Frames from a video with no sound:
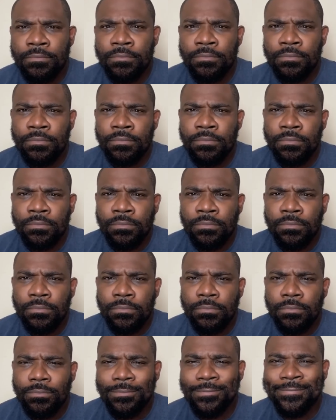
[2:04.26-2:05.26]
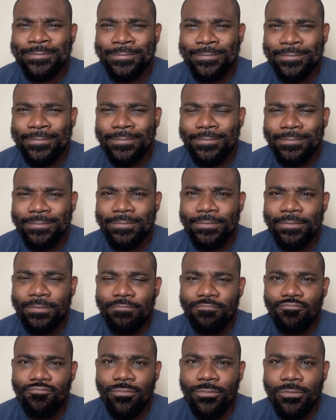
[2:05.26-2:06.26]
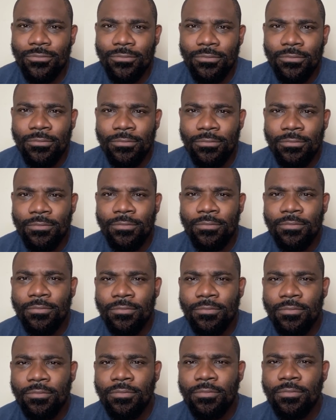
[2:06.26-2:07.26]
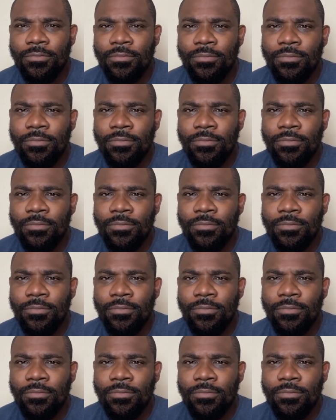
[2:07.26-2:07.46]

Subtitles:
[no speech]